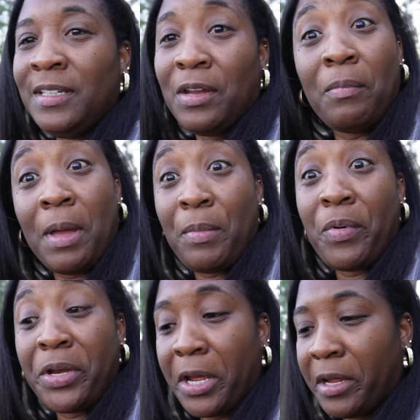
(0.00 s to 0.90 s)
you know maybe
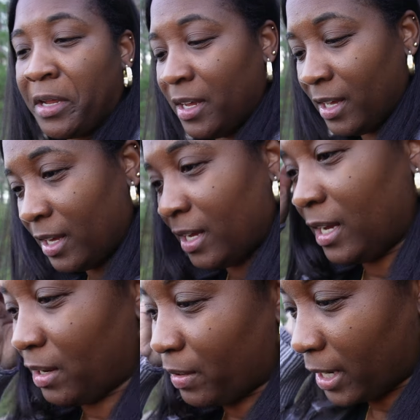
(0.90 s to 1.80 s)
one day
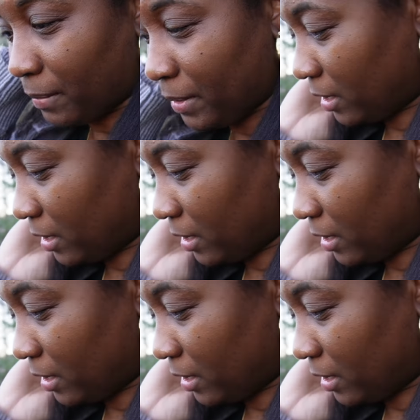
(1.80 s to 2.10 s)
anyway let me